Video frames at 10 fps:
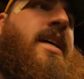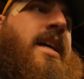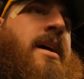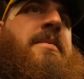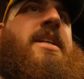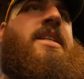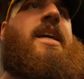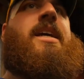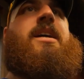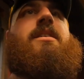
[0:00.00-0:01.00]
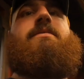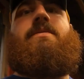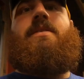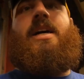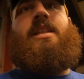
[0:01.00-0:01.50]
that I'm going to take care of
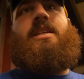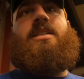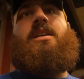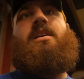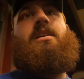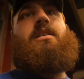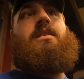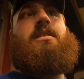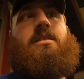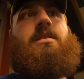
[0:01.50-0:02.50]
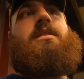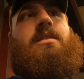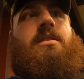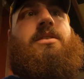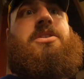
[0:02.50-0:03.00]
on this car
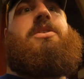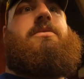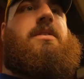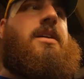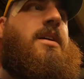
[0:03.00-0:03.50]
soon.